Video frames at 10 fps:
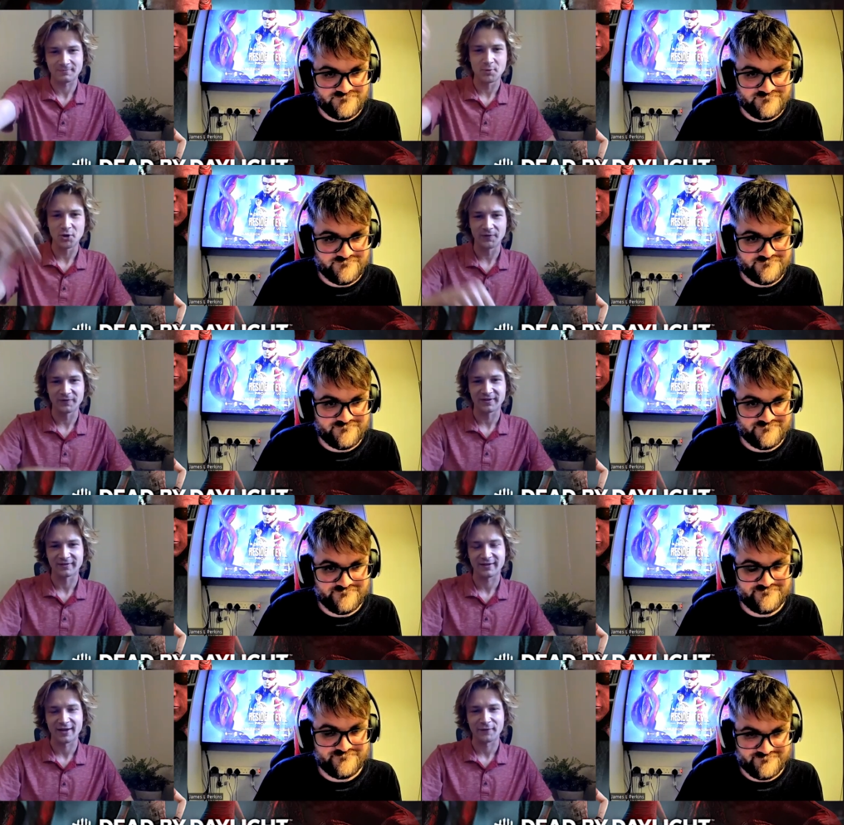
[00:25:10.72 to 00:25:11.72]
Speaker 1: moves and
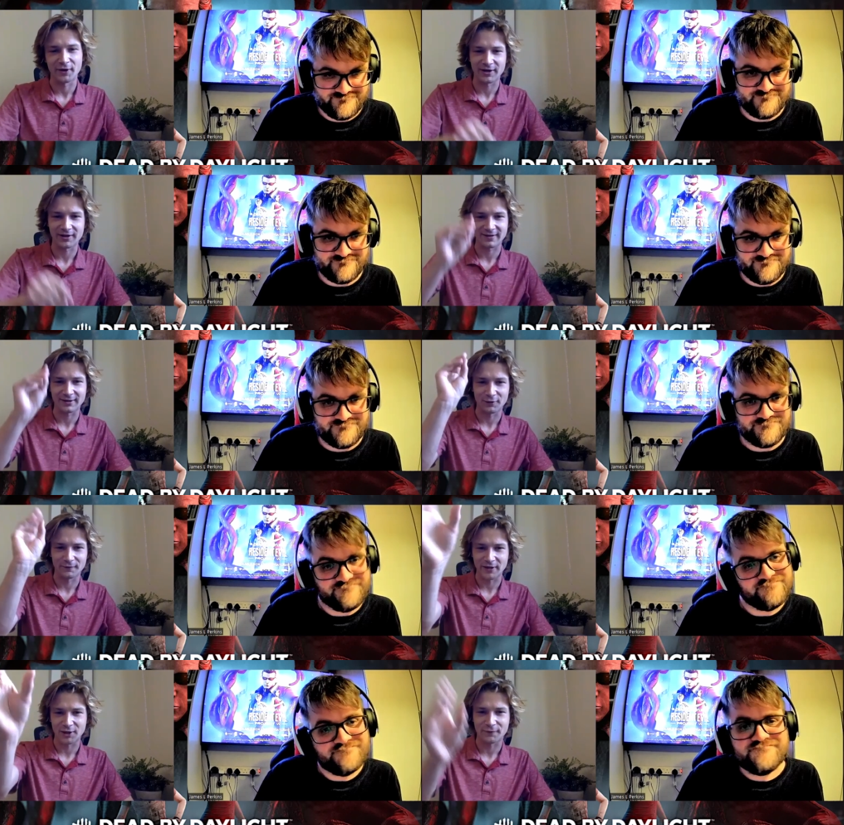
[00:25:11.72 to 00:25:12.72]
stuff, and I'll get see little
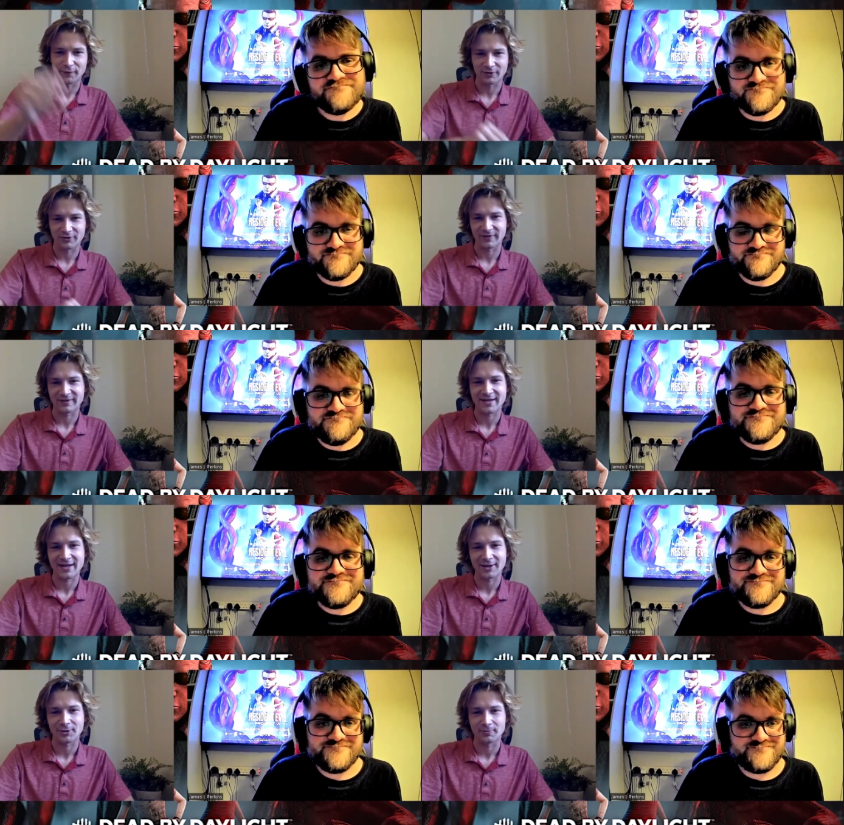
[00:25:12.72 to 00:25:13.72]
video footage of his
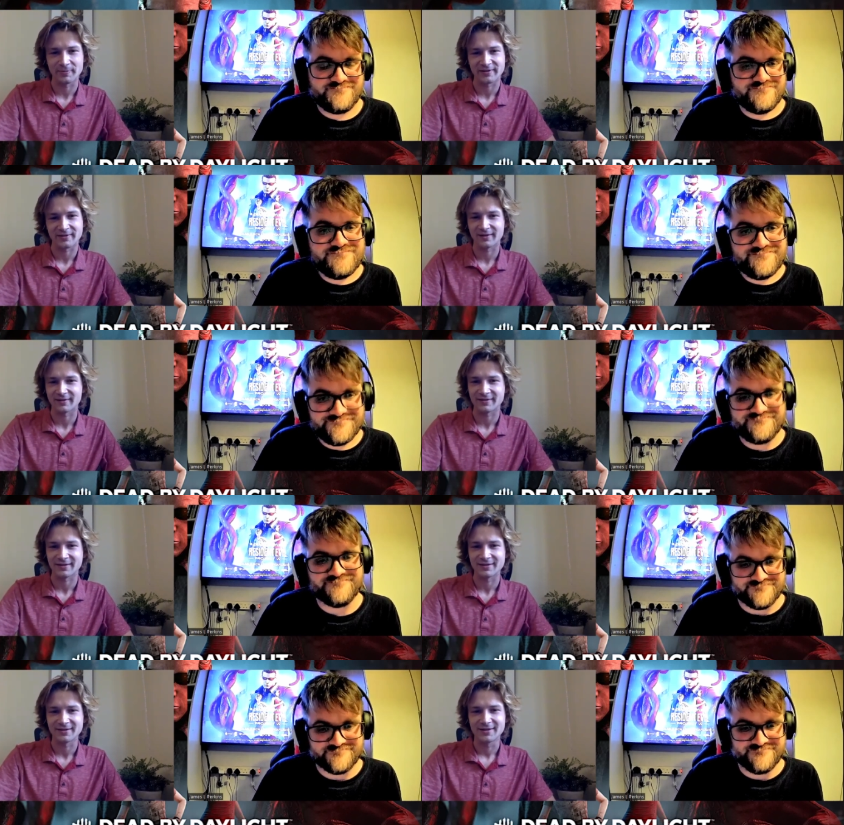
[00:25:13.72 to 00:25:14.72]
tentacle business,
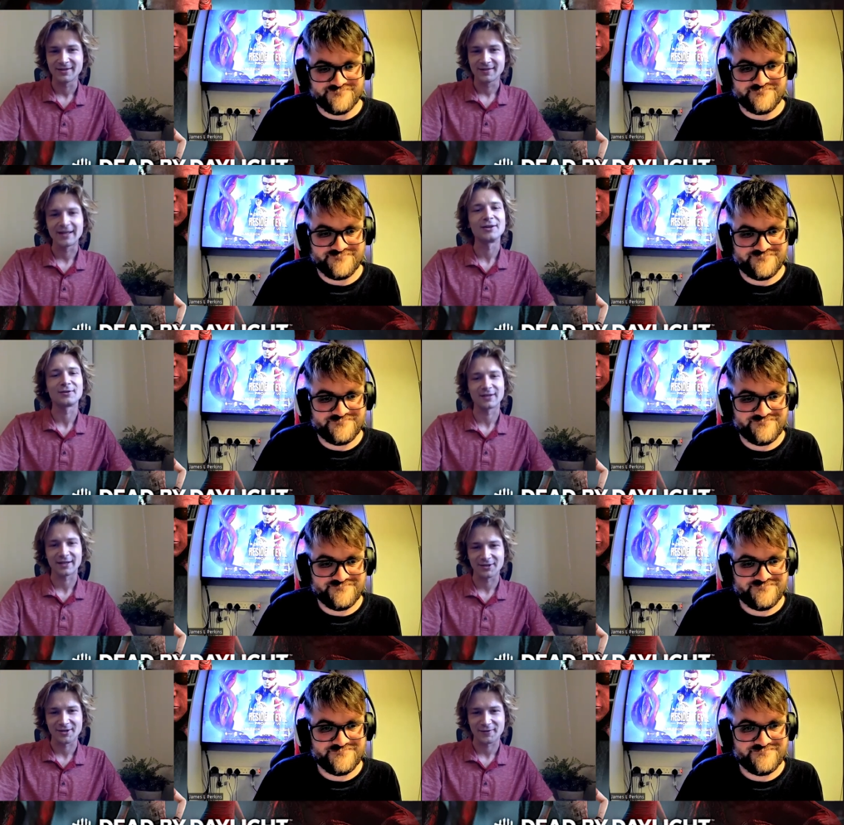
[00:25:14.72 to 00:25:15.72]
and mm. that looks like
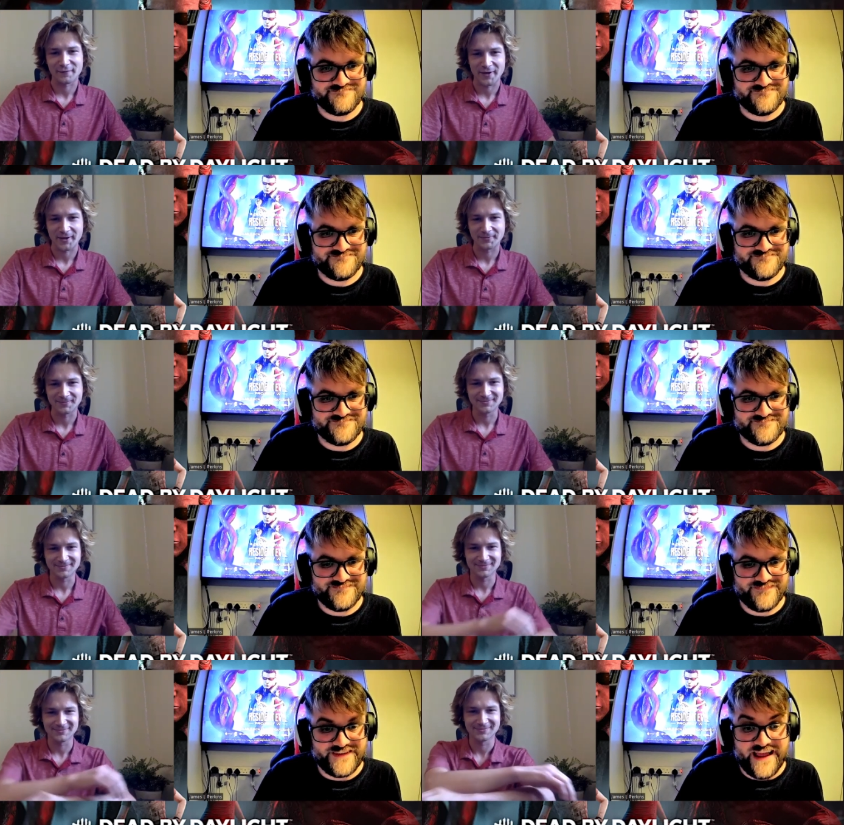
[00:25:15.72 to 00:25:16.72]
a lot of fun.
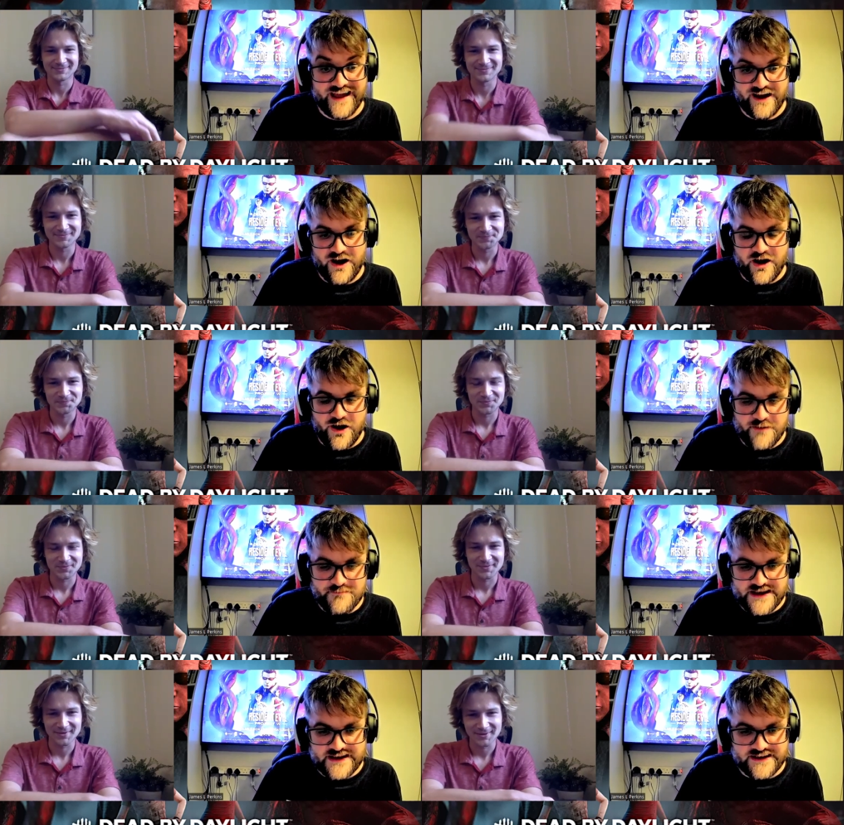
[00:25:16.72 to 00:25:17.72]
Speaker 2: Yeah, I,
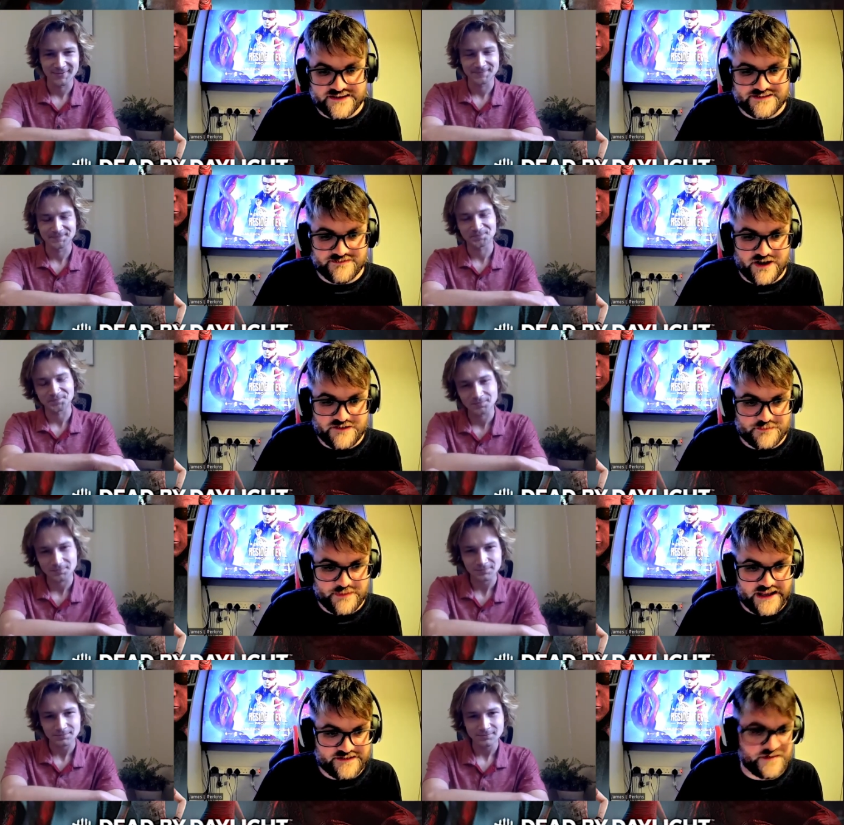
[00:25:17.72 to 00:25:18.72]
am mainly a survivor
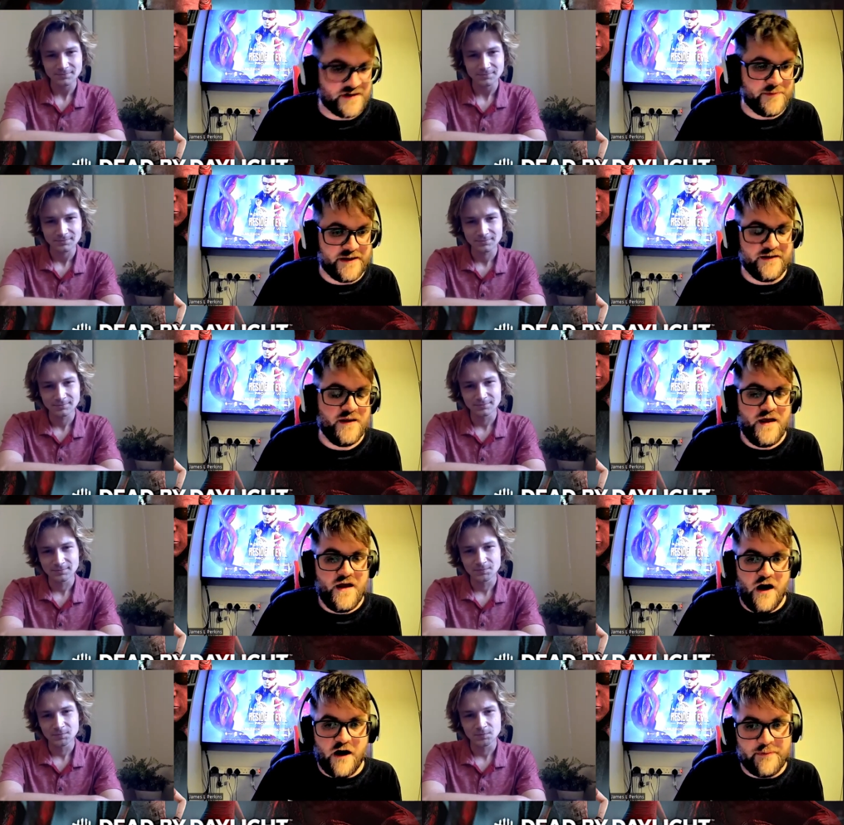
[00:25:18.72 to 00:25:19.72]
player, so I've been
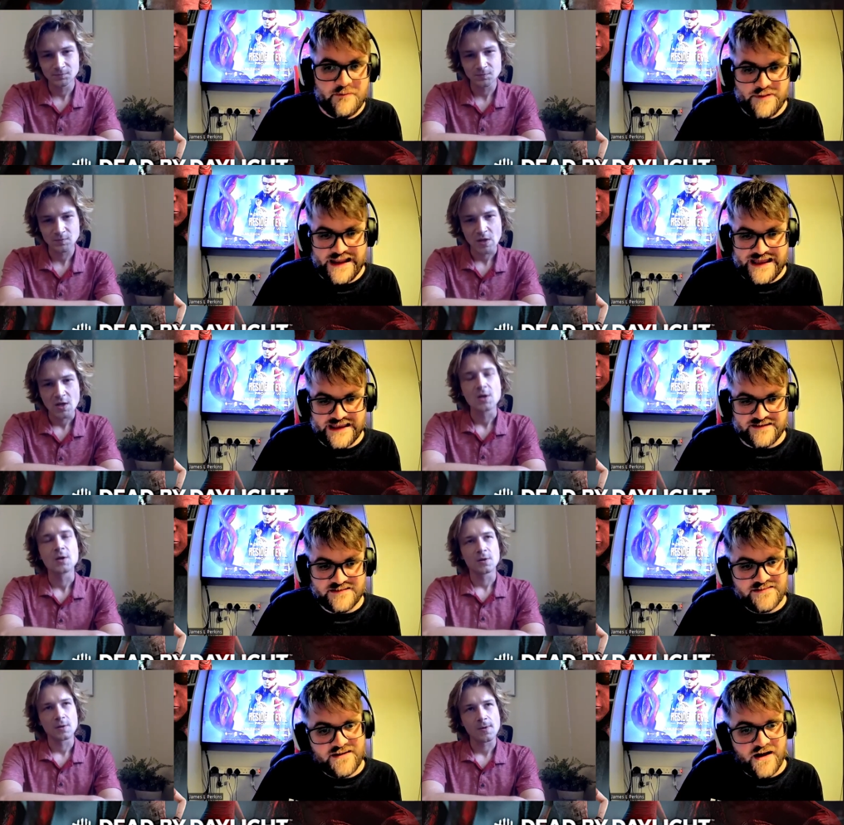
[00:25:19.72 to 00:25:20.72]
I've been playing
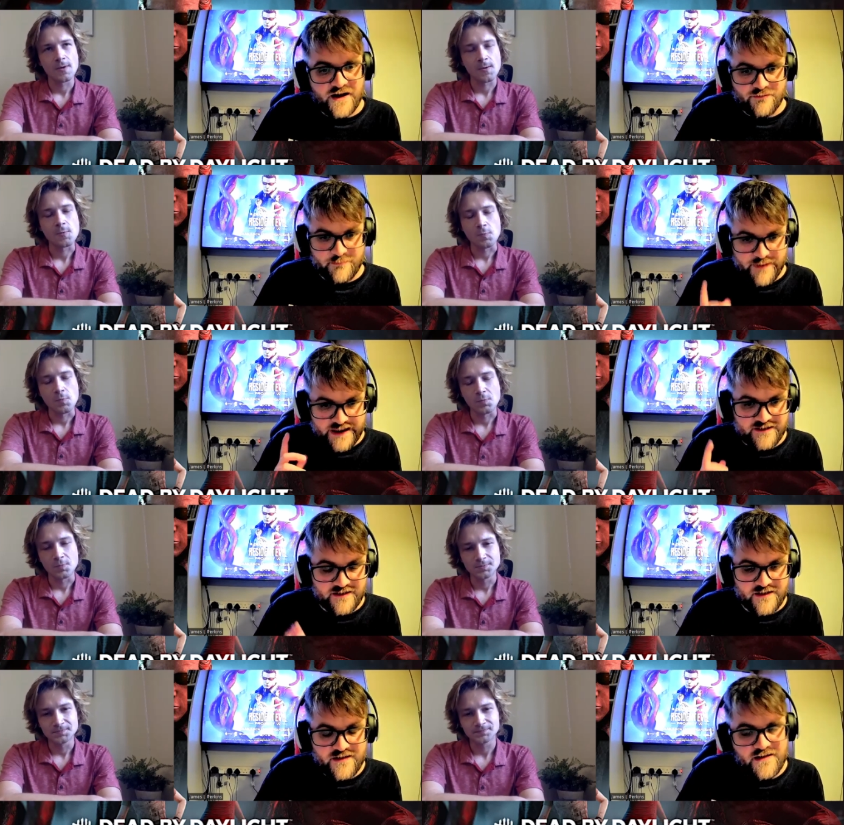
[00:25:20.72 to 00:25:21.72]
as uh,
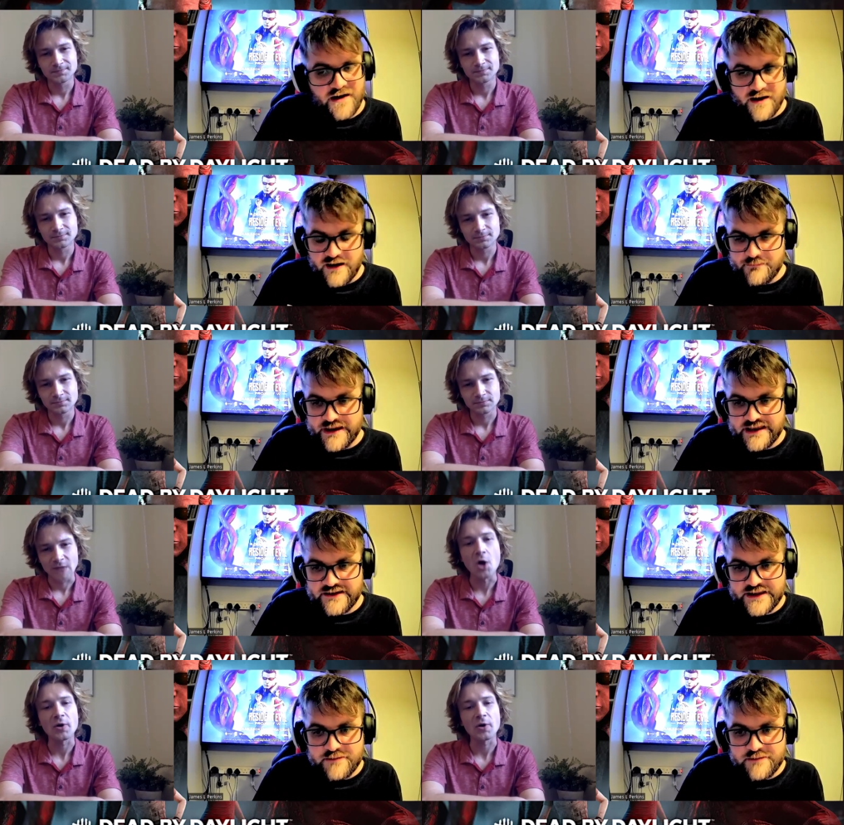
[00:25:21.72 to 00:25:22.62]
Rebecca uh, mainly.